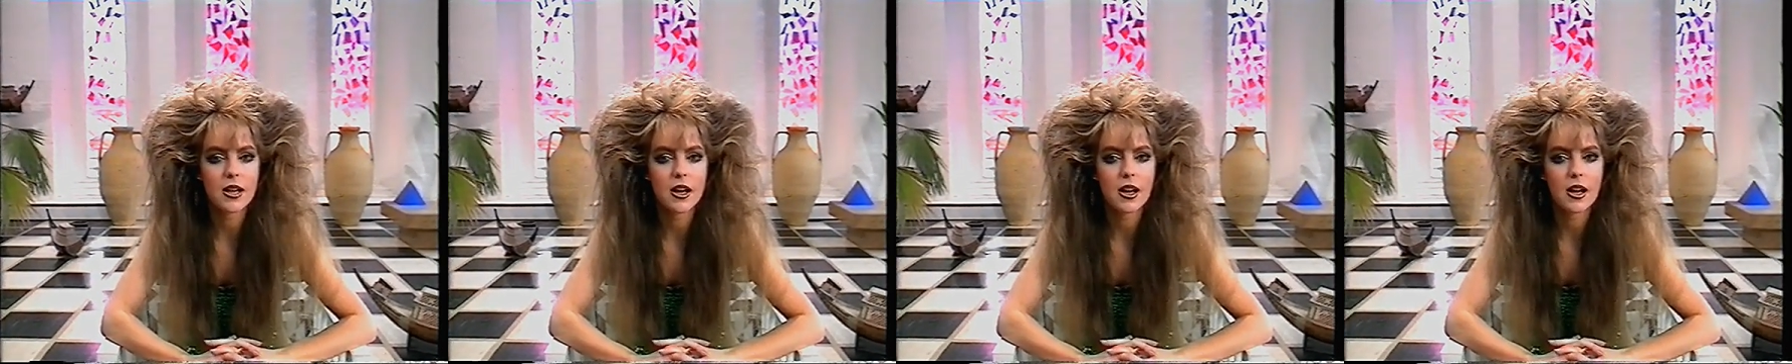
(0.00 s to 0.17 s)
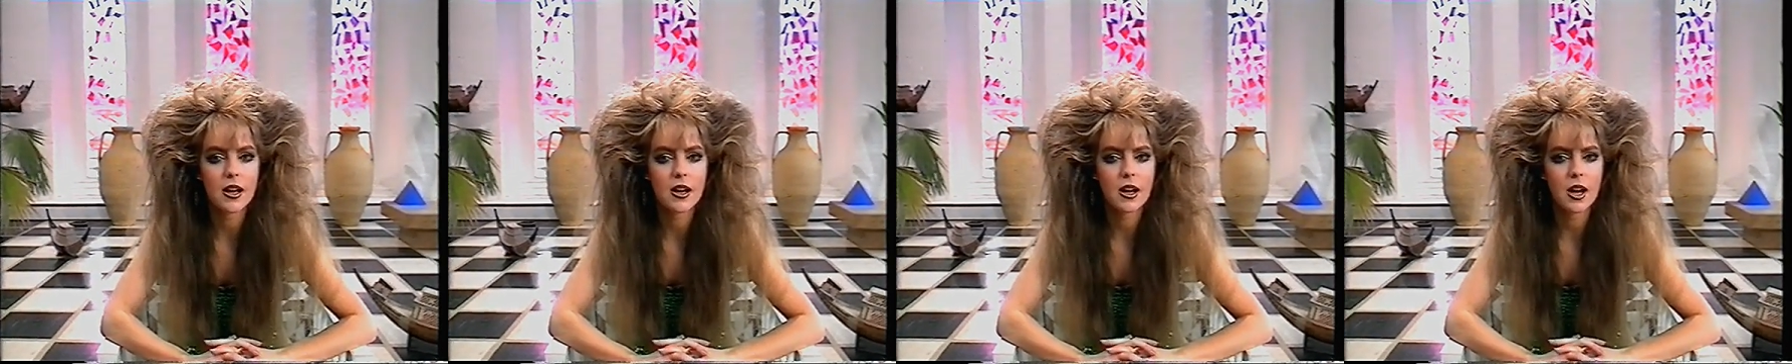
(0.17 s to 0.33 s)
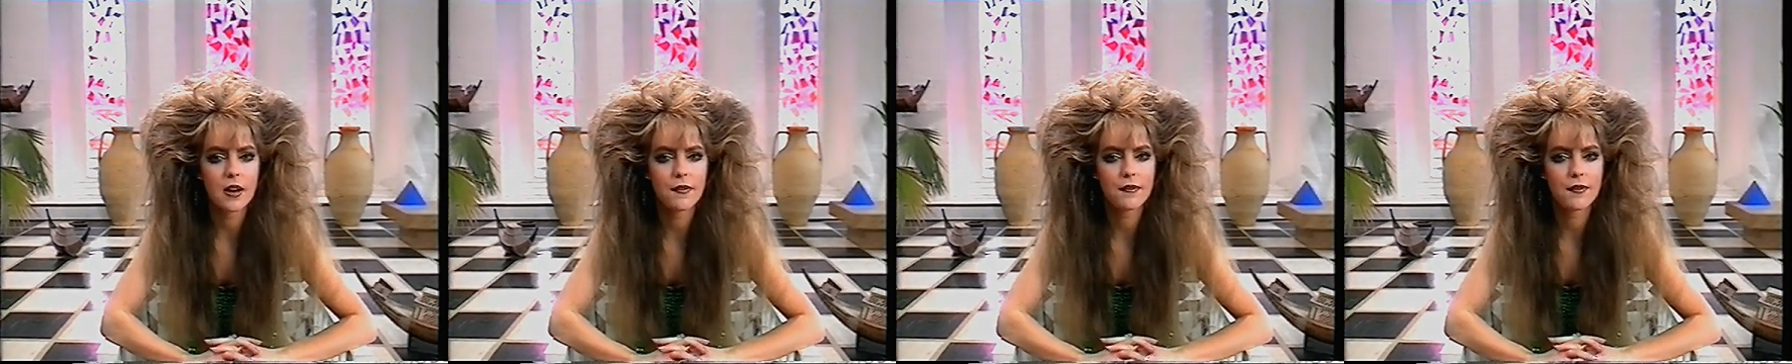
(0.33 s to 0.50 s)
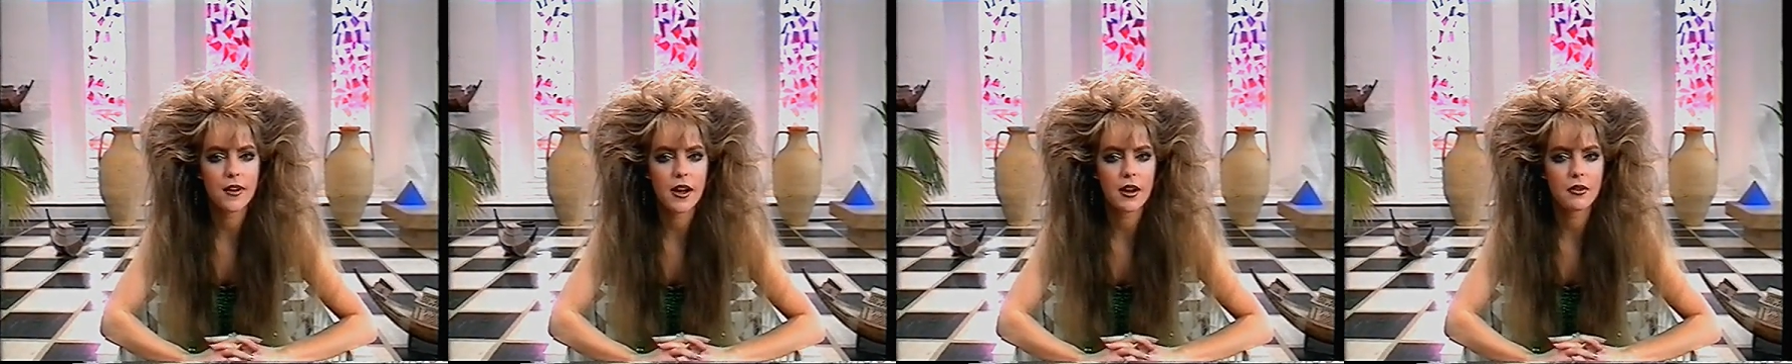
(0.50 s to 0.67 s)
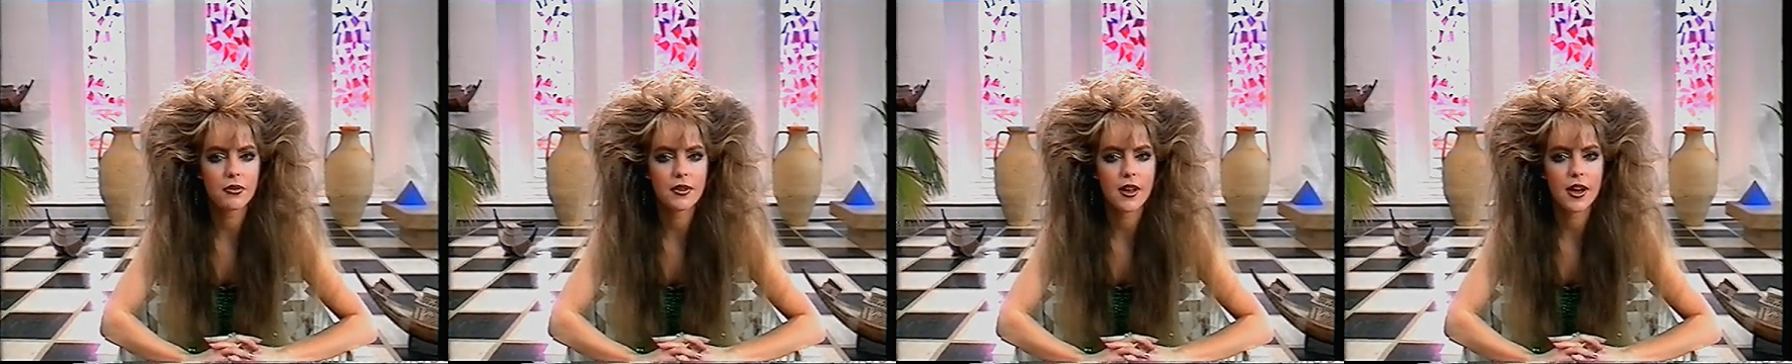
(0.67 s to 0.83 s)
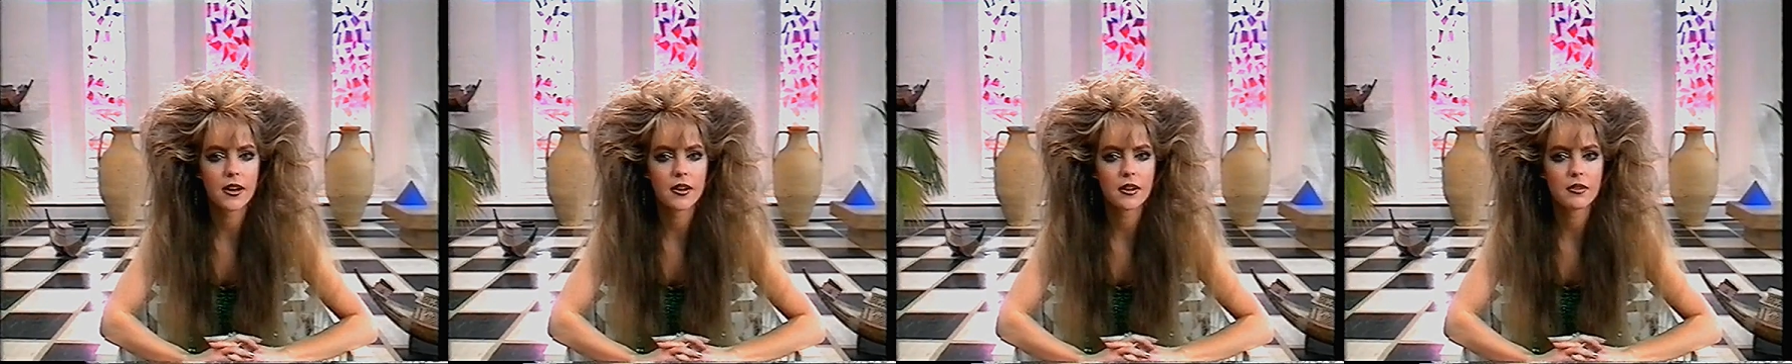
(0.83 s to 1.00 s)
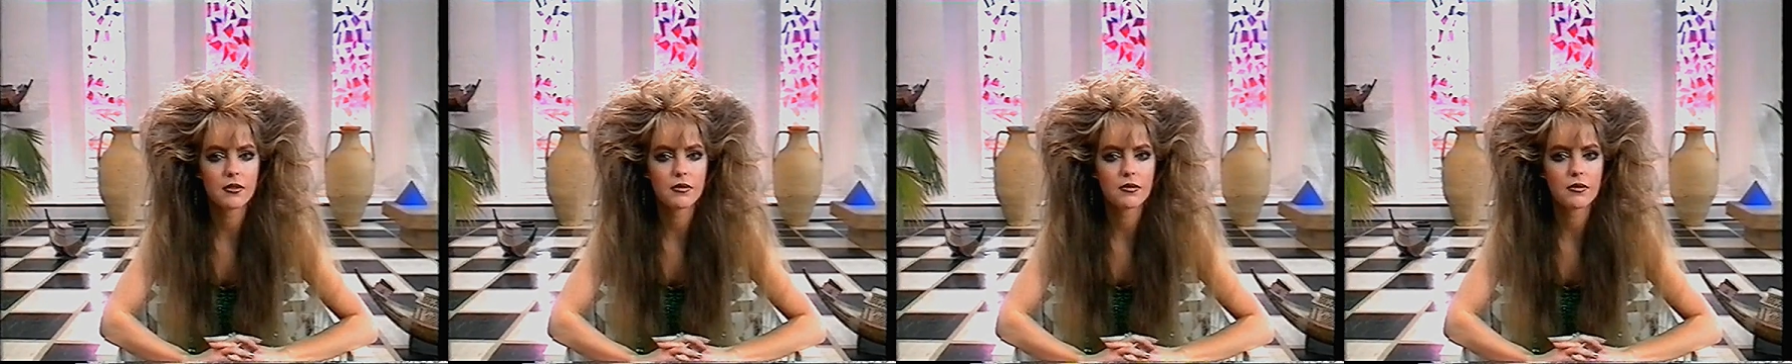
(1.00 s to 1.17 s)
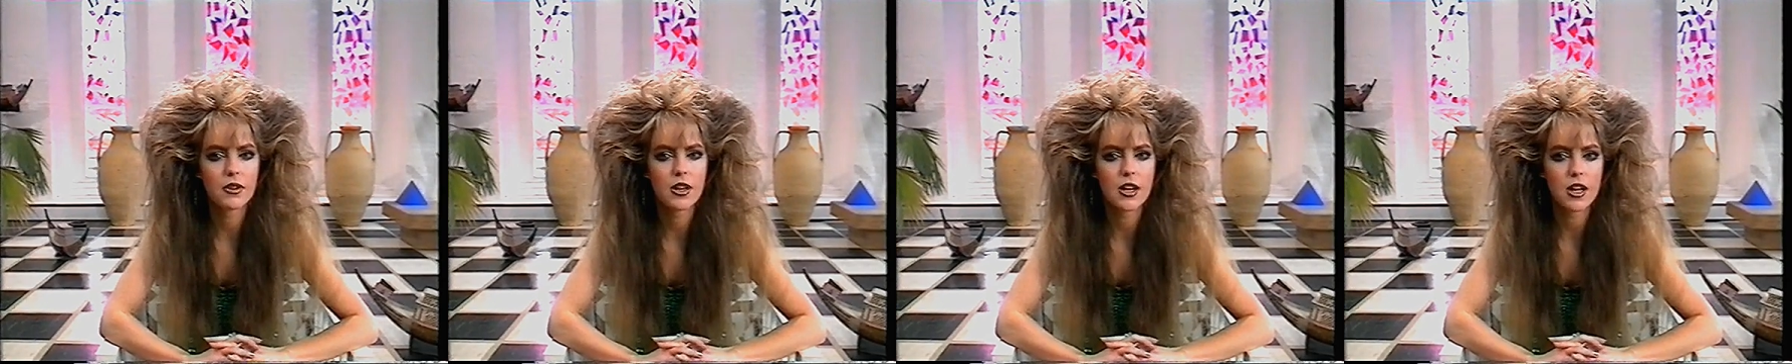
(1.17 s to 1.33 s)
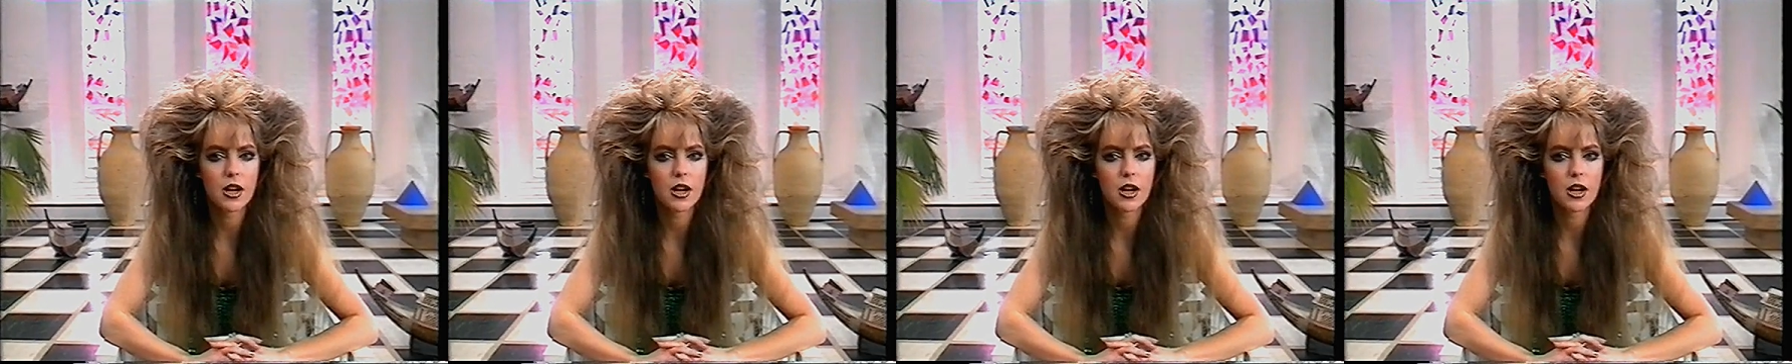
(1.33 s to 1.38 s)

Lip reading: and I found that really